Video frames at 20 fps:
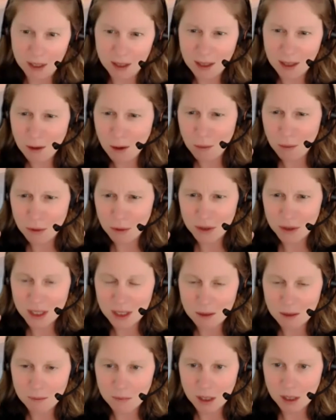and they almost
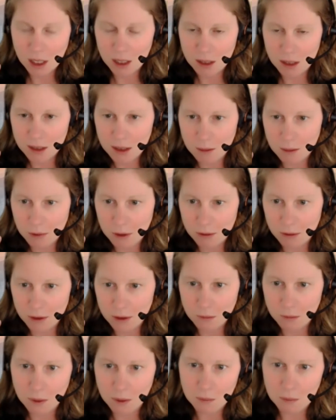seem kind of similar
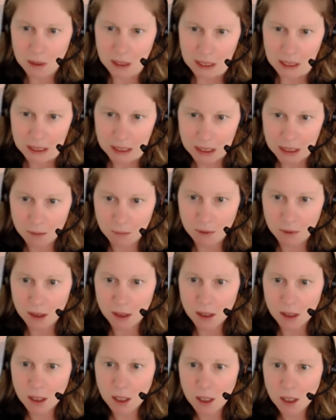to what we can see
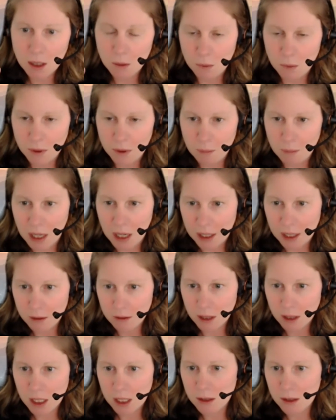with
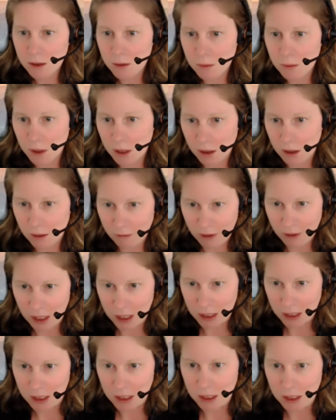migraines. One of the
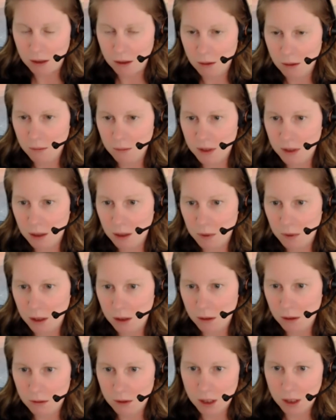fancy terms that we
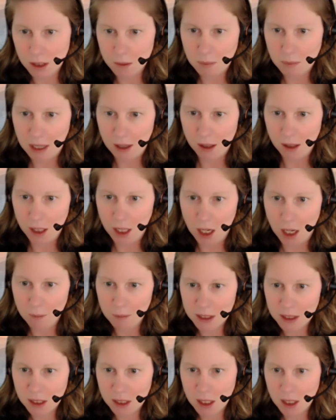use is
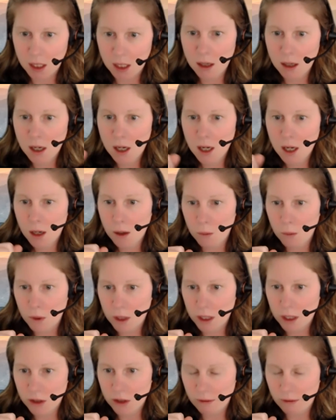palinopsia,
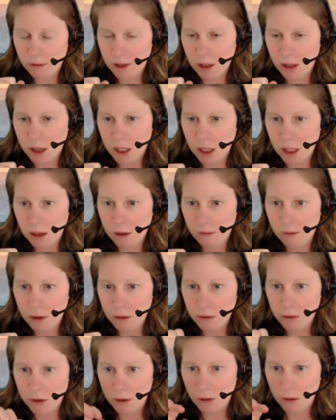which, if you think of
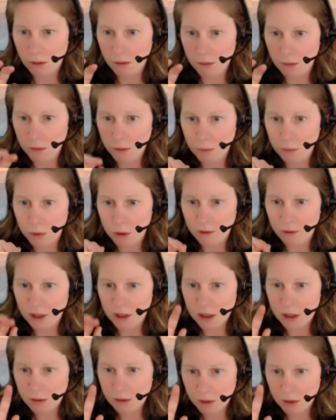those old movie
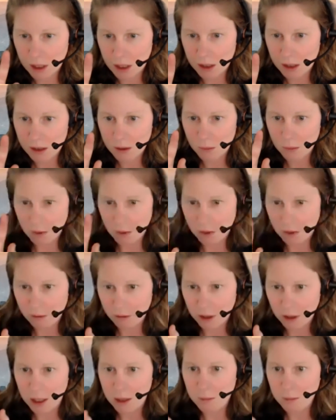screens where the
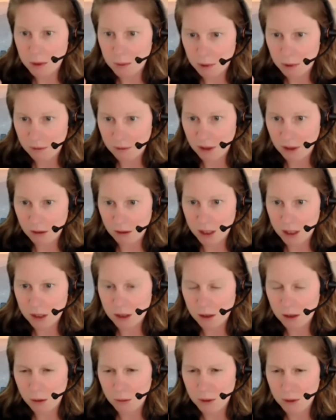frames move very
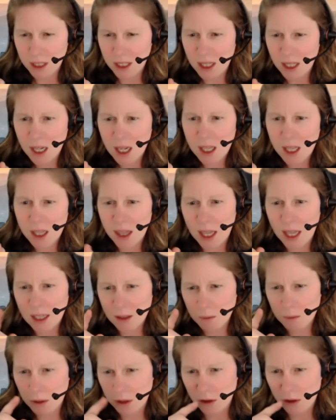slowly,
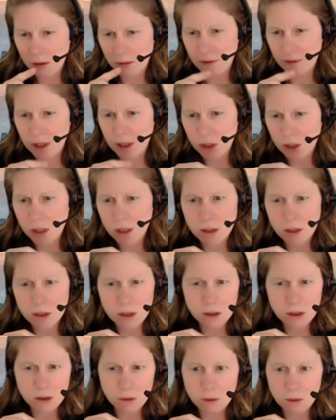that's what your
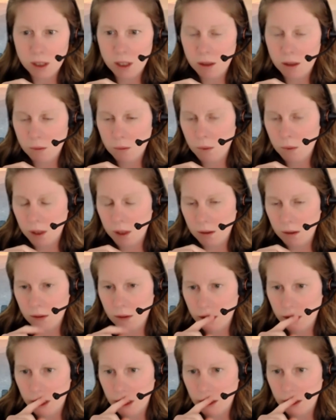vision's doing when you're
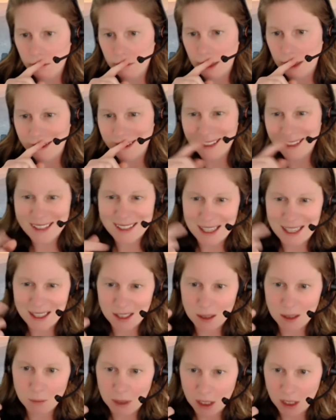looking around. And it
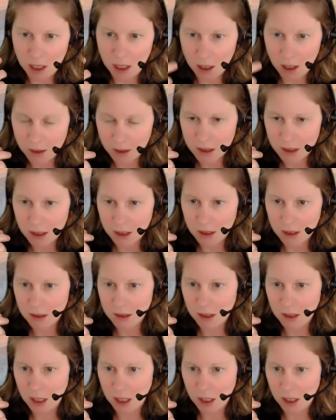tends to be
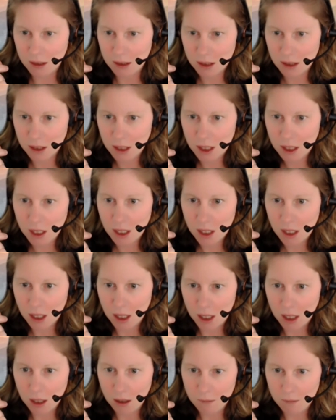constant, not
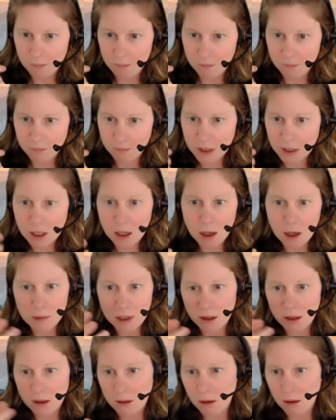
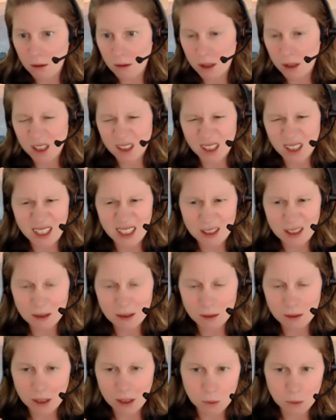coming and going like
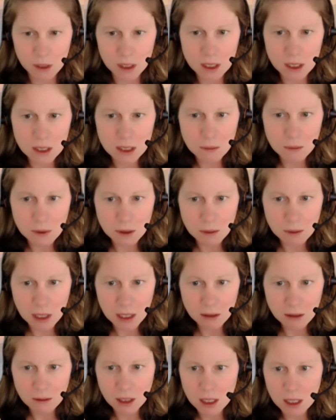we can see with
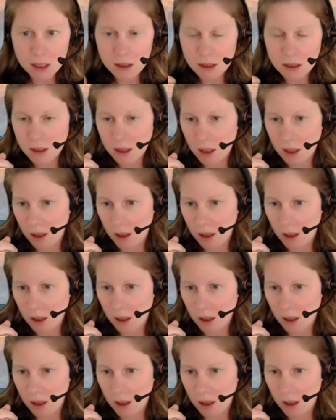migraines,